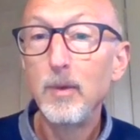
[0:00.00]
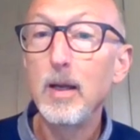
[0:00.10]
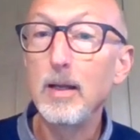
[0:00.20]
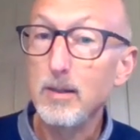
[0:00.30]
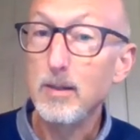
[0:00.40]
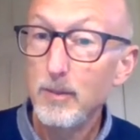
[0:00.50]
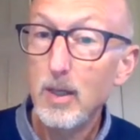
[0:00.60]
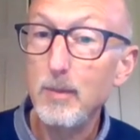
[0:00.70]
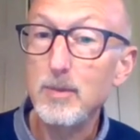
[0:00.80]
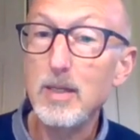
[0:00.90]
And
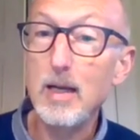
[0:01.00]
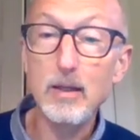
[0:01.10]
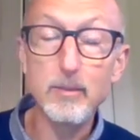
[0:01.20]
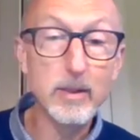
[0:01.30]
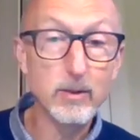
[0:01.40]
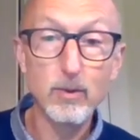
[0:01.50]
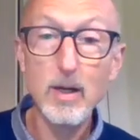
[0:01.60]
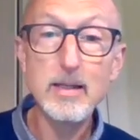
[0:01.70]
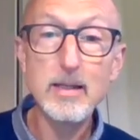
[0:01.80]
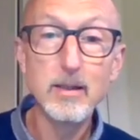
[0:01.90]
sometimes that can be great,